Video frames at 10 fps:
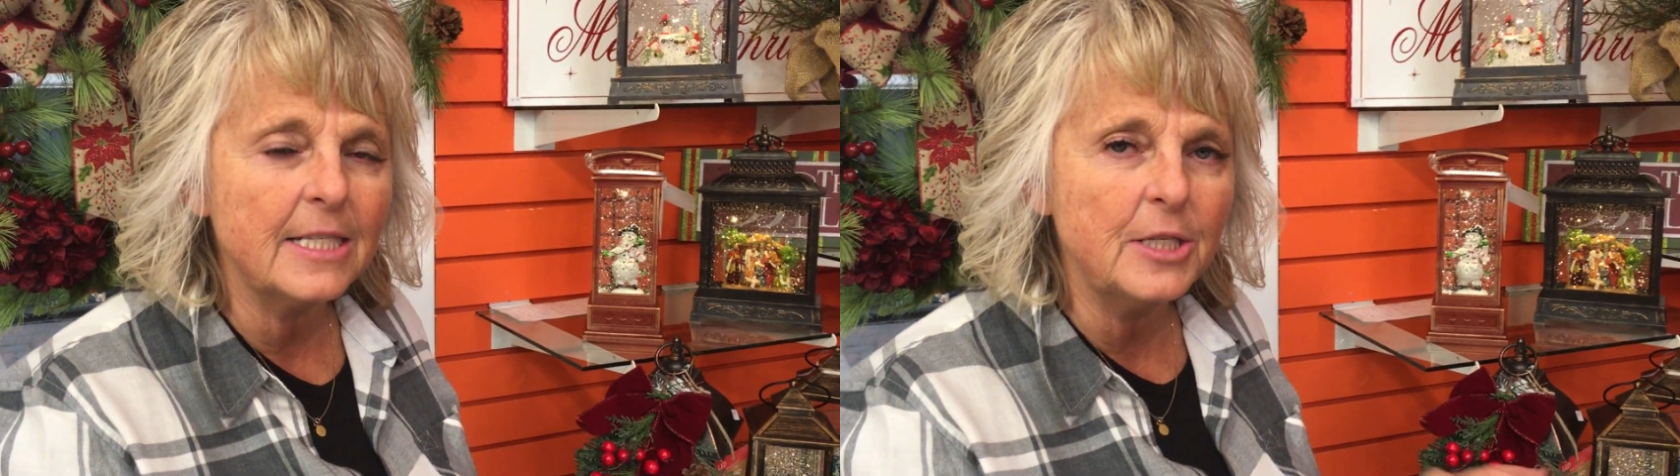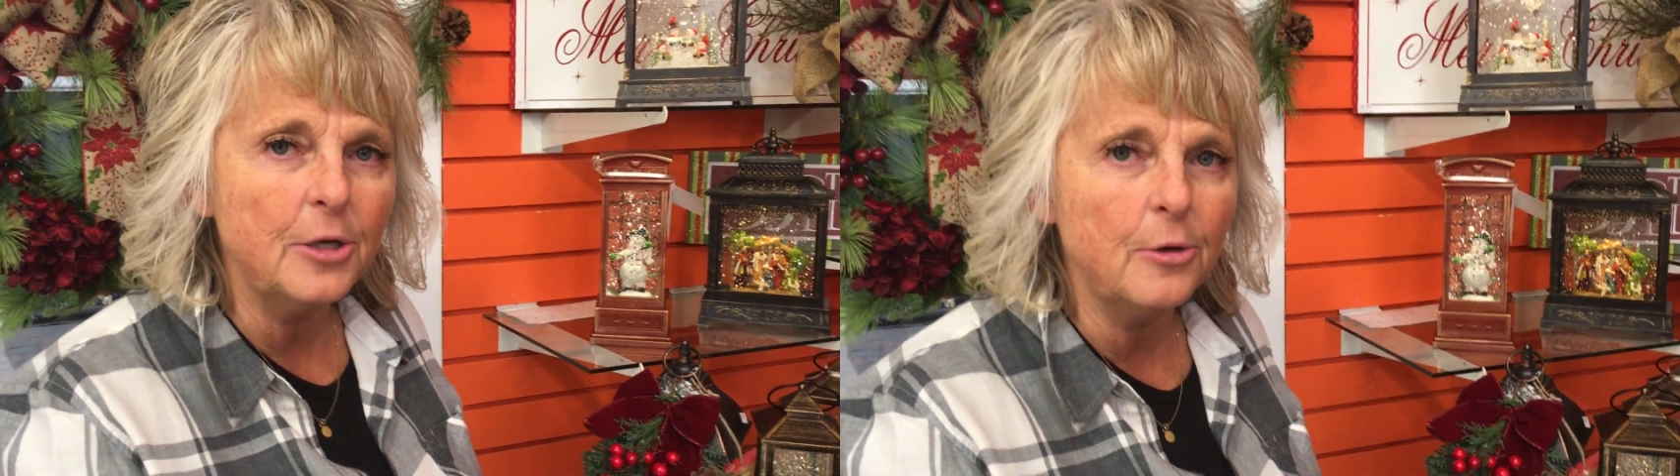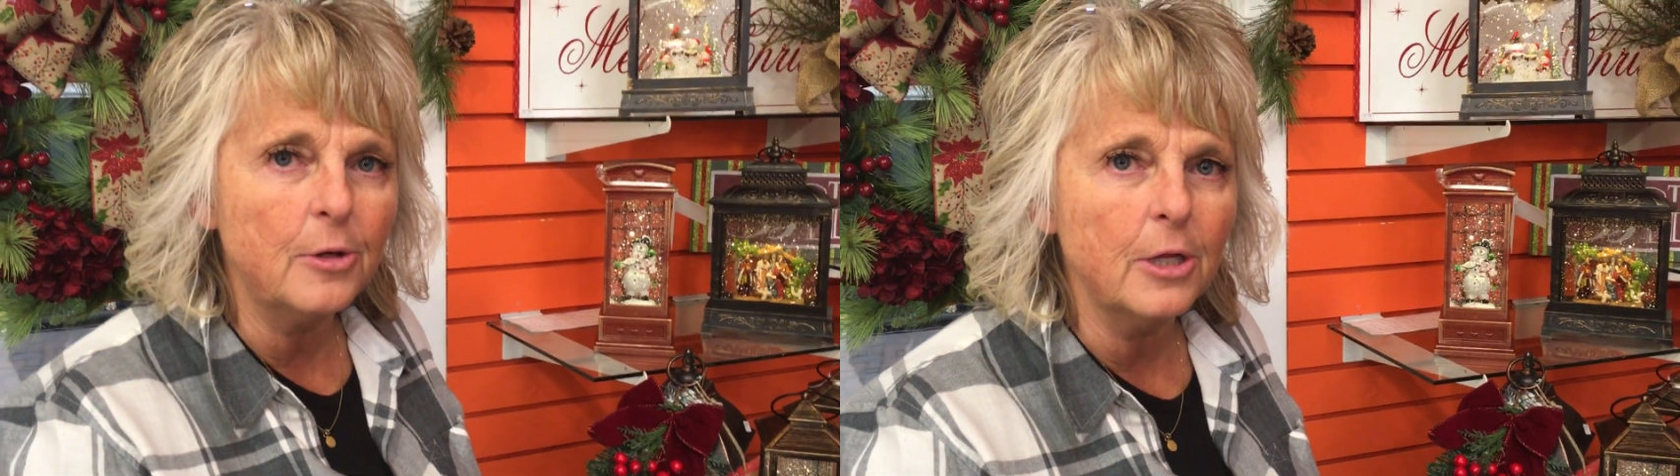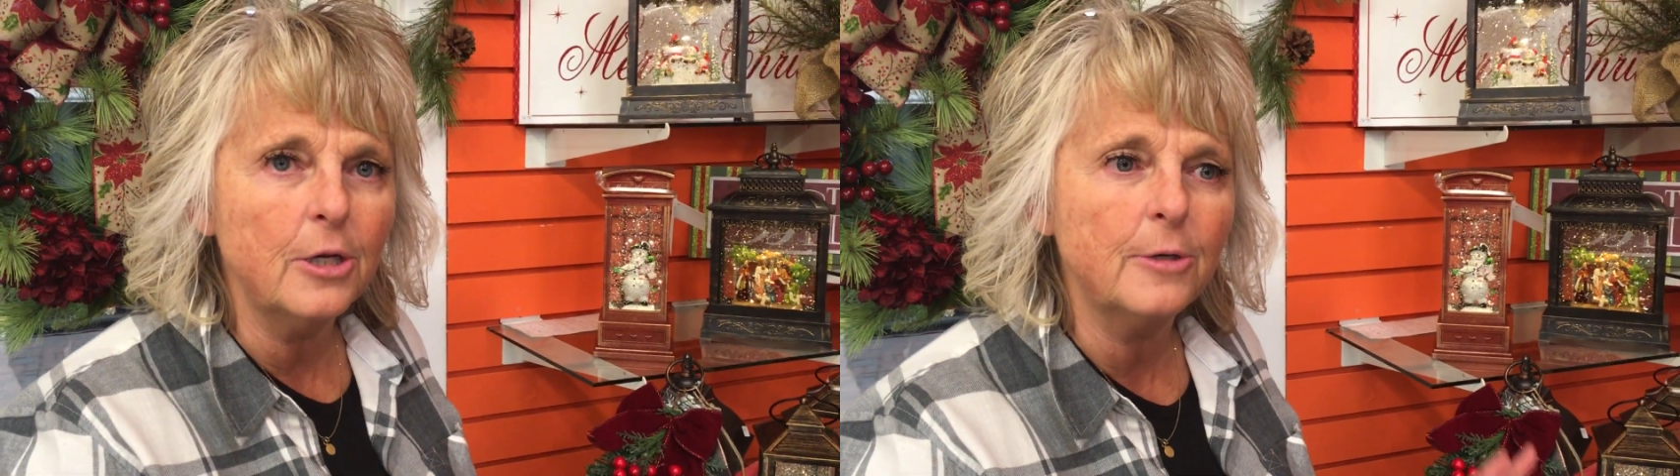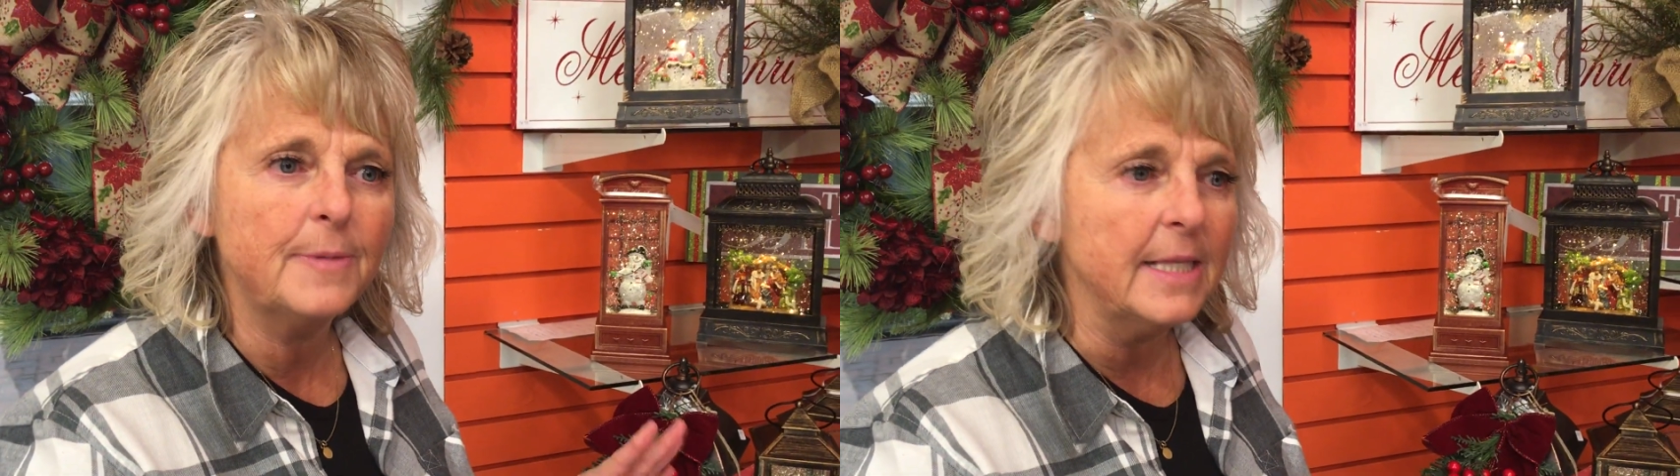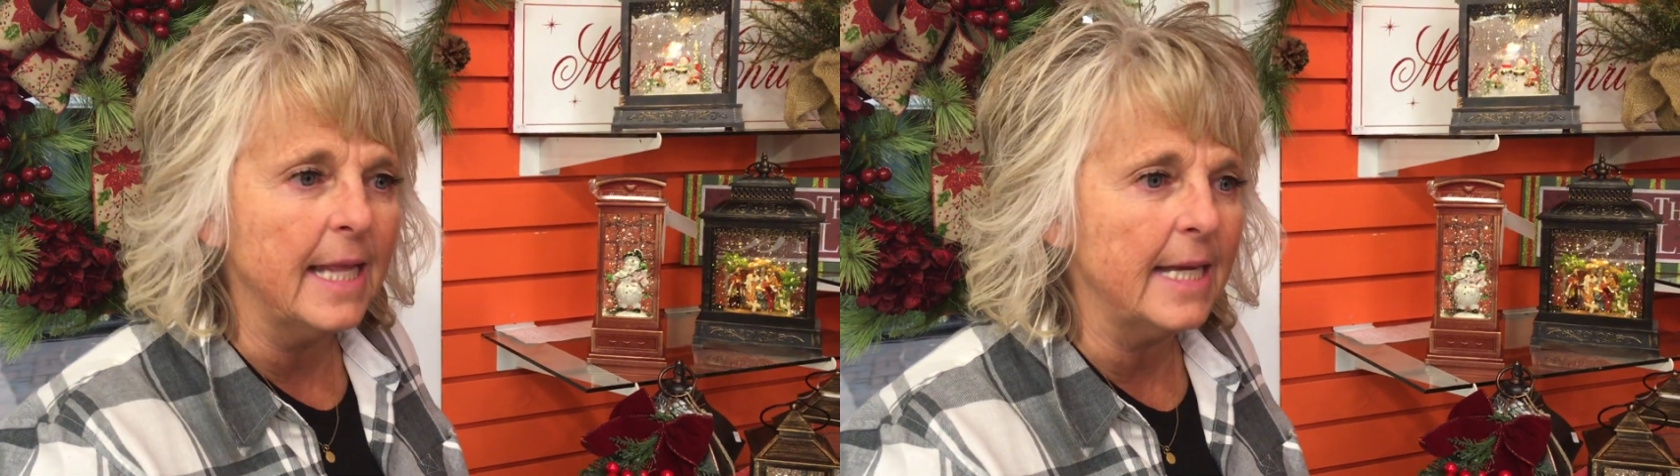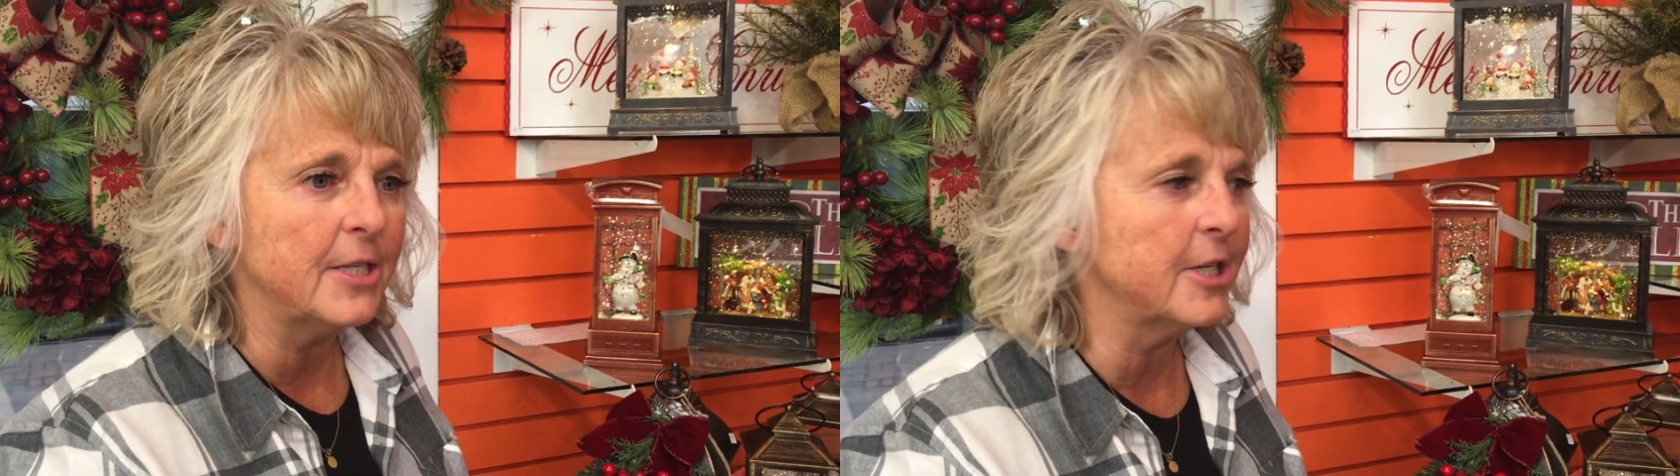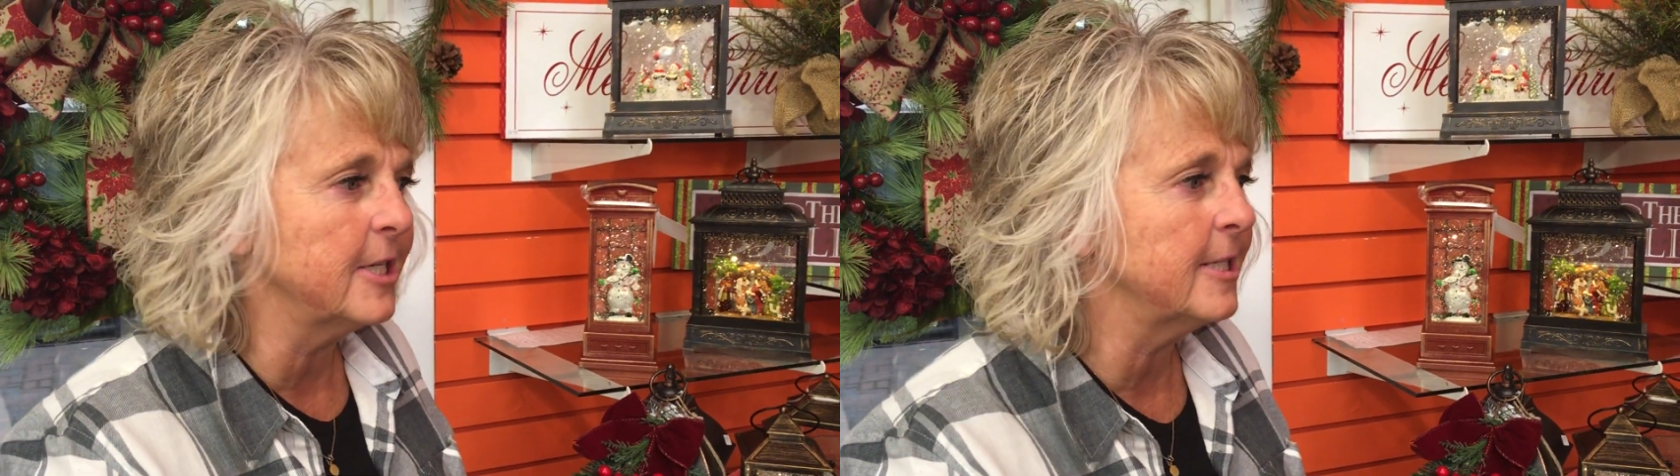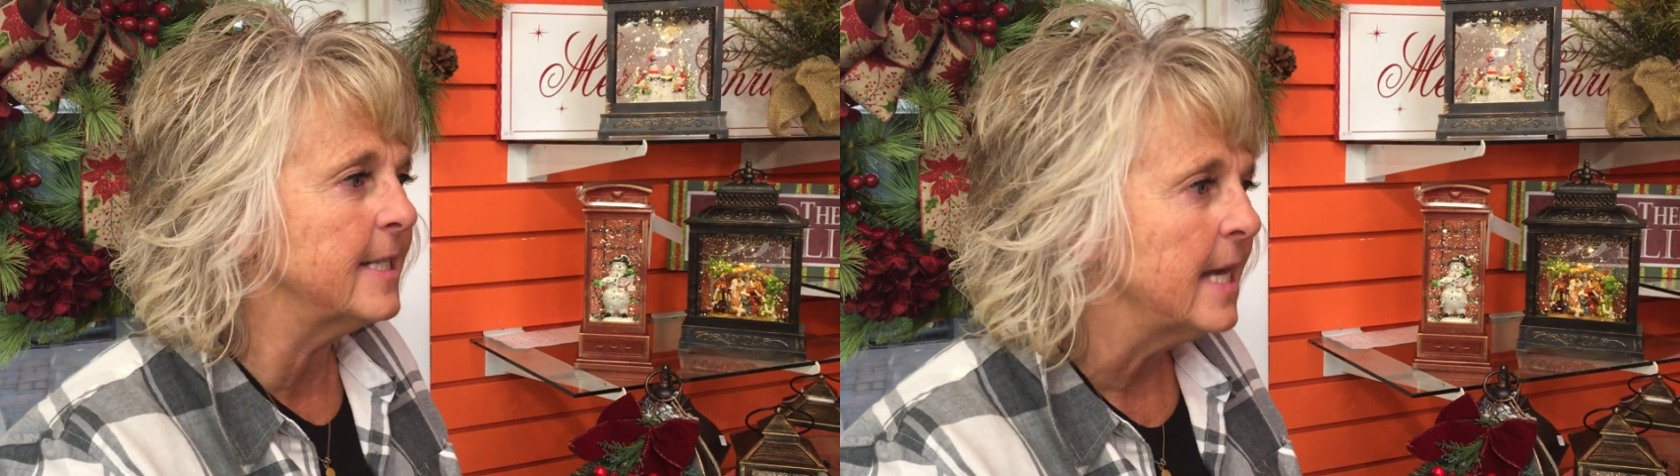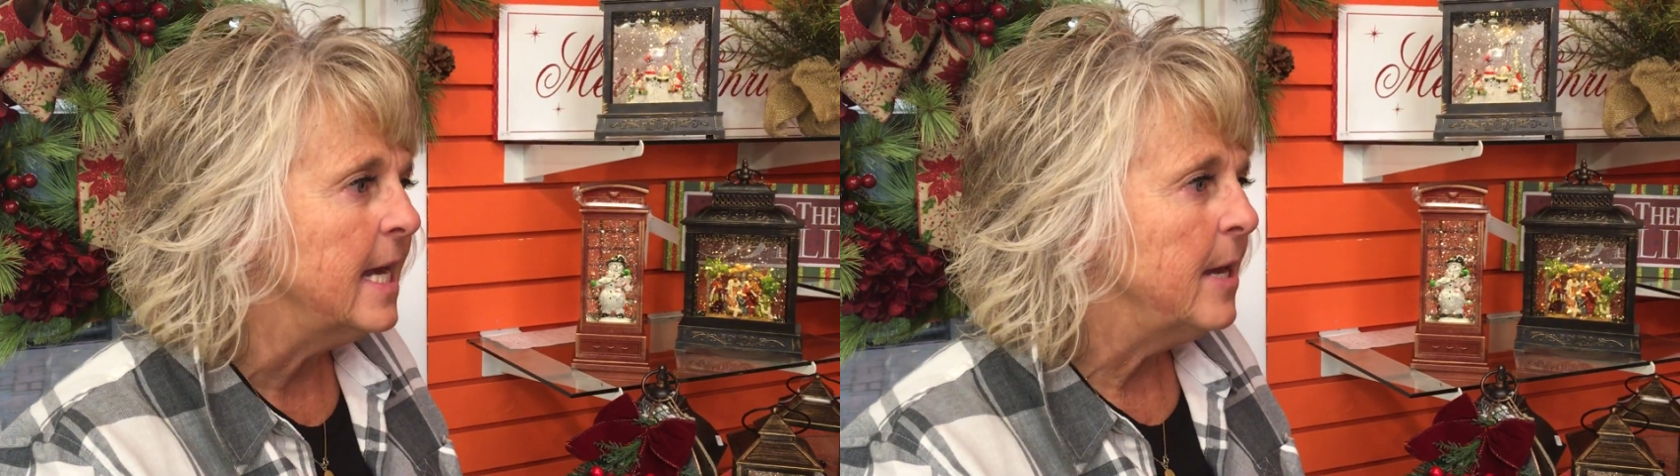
snow globes, lanterns,